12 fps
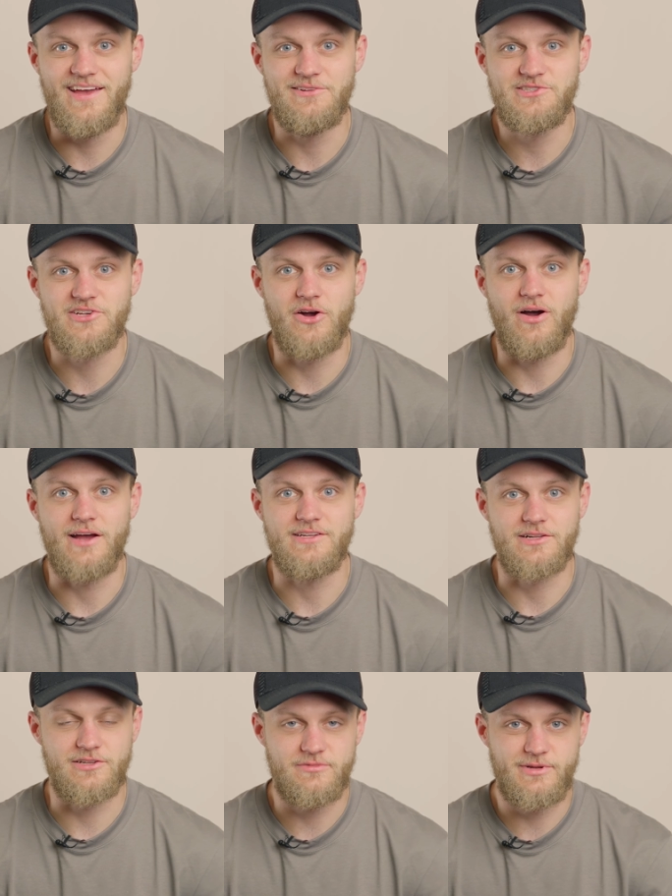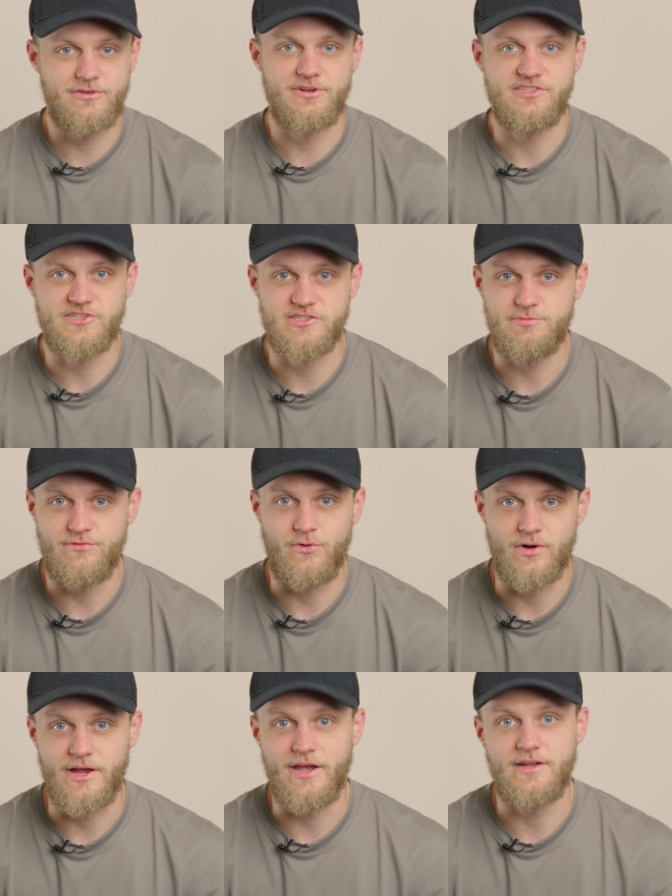and so I did a little bit of research
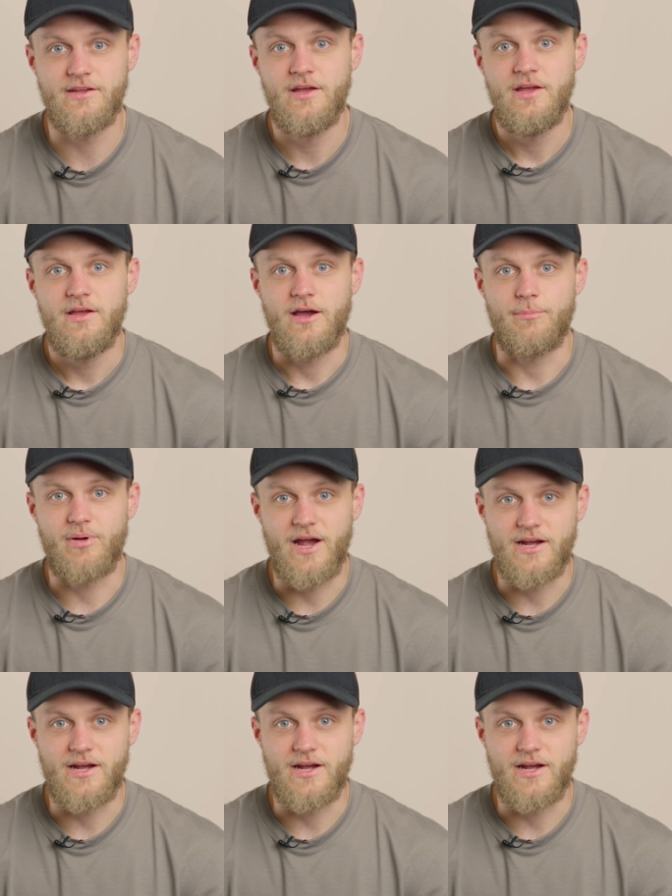beforehand. I